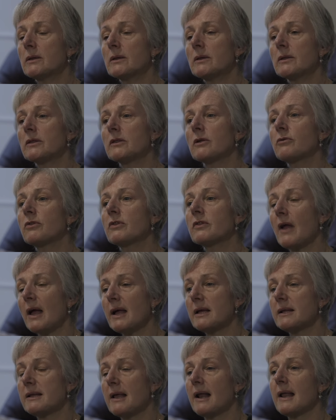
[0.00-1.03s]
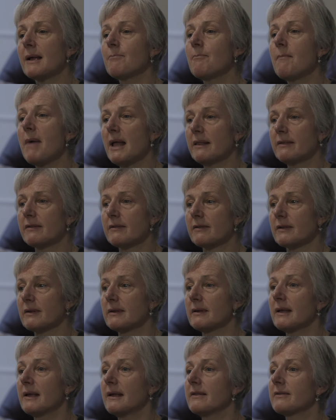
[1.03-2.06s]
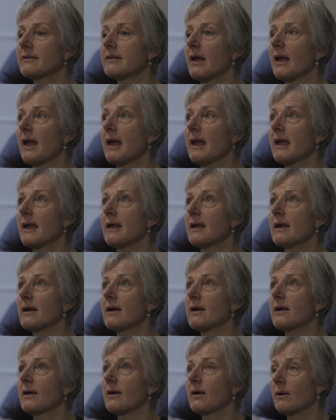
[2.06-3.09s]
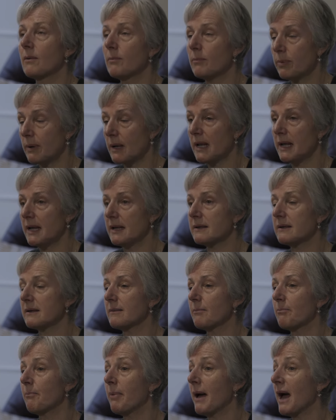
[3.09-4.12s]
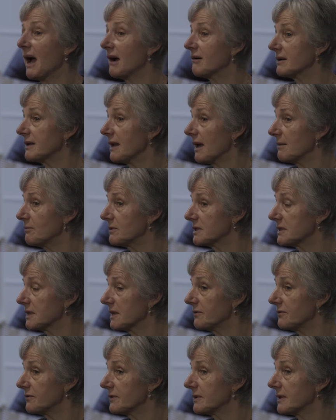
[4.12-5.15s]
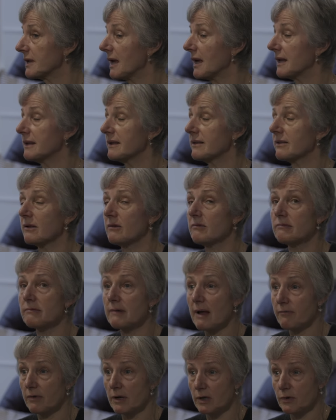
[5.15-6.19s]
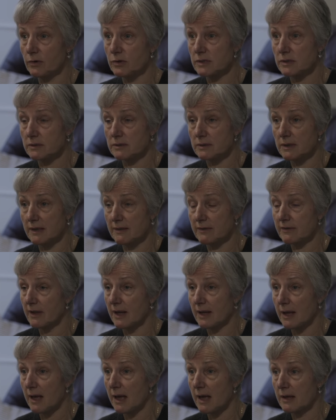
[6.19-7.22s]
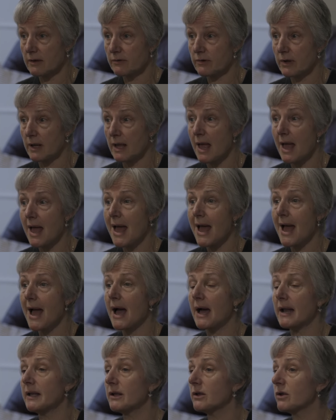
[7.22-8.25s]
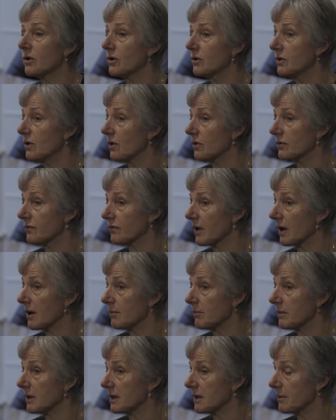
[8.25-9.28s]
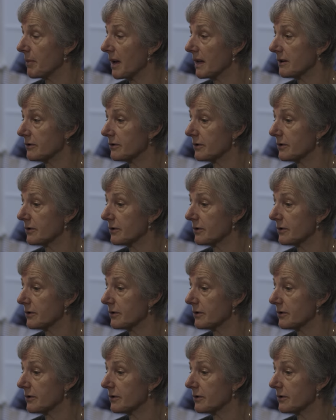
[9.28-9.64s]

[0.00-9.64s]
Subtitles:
So psychedelic medicine is a complete paradigm shift, and it's a revolution in psychiatry, and it could not have come at a better